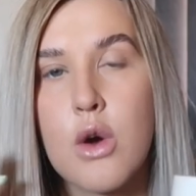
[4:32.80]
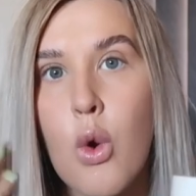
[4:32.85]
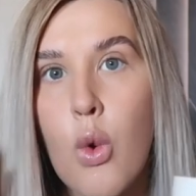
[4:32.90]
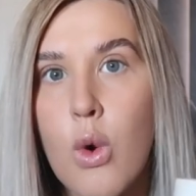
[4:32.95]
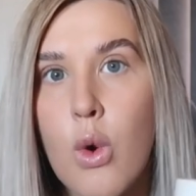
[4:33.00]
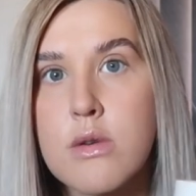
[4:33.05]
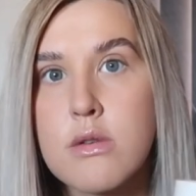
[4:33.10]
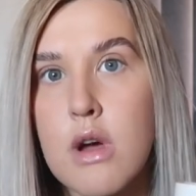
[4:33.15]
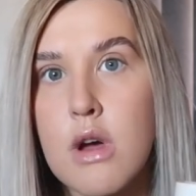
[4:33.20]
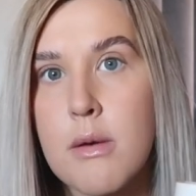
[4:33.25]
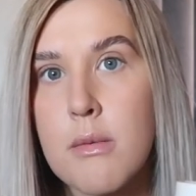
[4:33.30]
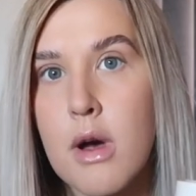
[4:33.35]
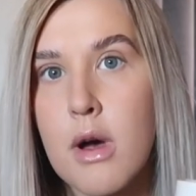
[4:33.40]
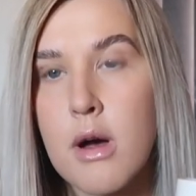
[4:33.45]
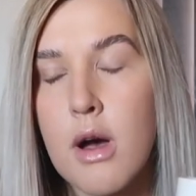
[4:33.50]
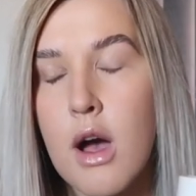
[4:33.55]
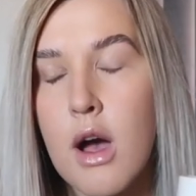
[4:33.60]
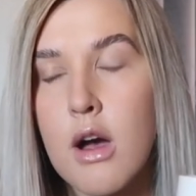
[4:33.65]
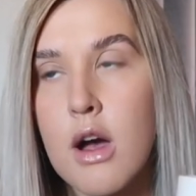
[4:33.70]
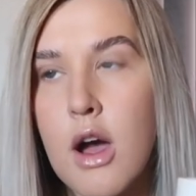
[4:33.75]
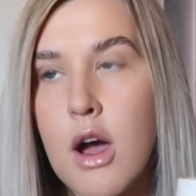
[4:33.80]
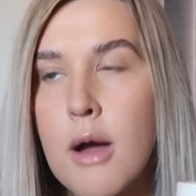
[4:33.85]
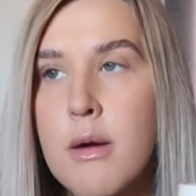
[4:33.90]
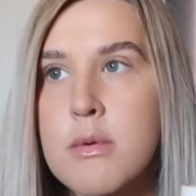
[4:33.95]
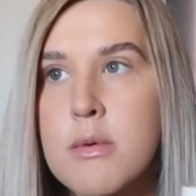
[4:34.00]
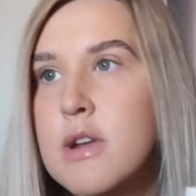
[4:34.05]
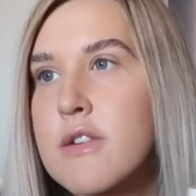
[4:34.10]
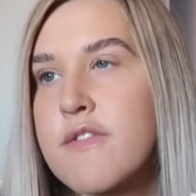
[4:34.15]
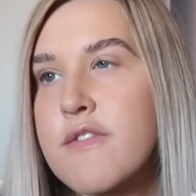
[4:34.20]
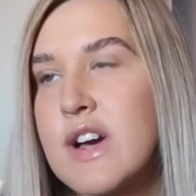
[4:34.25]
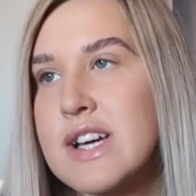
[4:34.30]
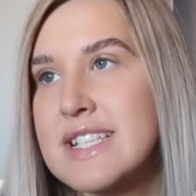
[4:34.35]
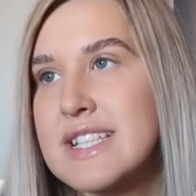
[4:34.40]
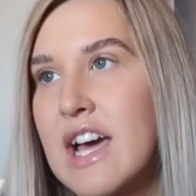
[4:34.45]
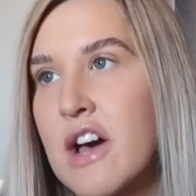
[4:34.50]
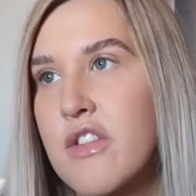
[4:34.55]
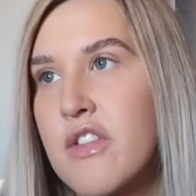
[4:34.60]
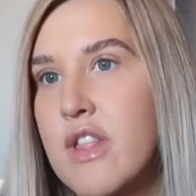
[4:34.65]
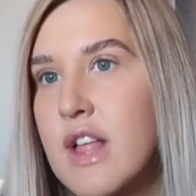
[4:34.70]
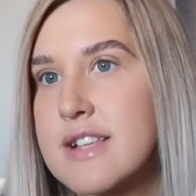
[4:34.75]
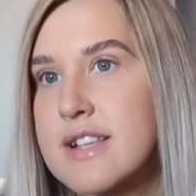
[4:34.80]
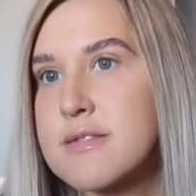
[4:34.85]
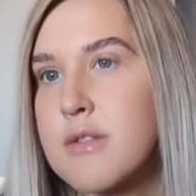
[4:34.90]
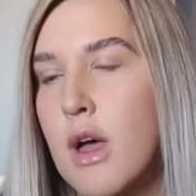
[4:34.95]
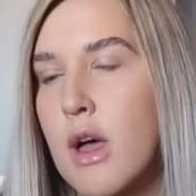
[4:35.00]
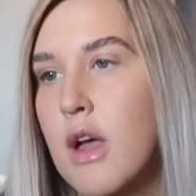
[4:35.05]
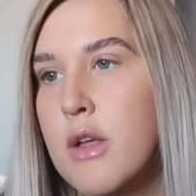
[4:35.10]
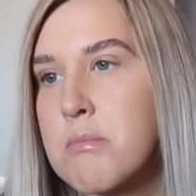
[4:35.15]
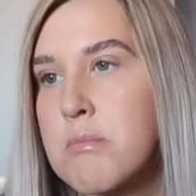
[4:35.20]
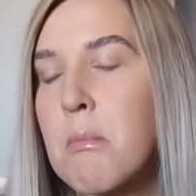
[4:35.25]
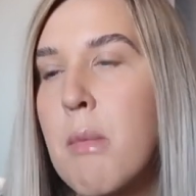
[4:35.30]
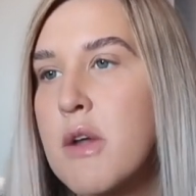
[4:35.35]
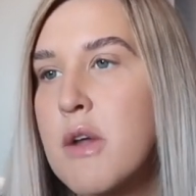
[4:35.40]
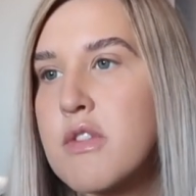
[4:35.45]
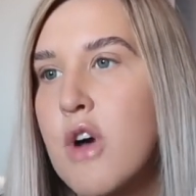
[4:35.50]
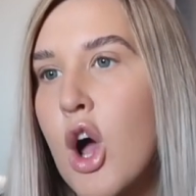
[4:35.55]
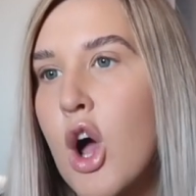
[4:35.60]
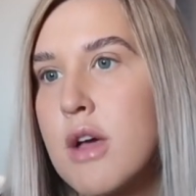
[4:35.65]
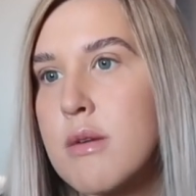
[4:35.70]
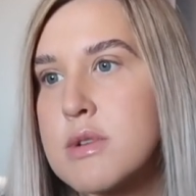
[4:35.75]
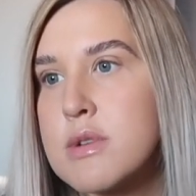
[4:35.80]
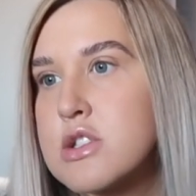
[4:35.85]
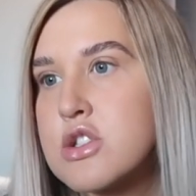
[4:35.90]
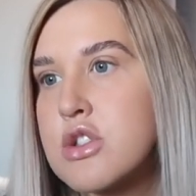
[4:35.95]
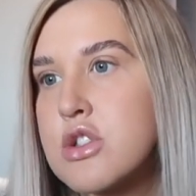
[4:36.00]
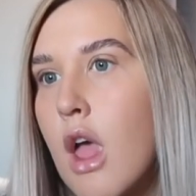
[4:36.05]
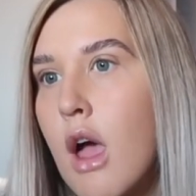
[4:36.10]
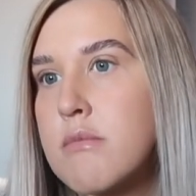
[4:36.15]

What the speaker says: Oh, I'm gonna find out that that's like my, it was,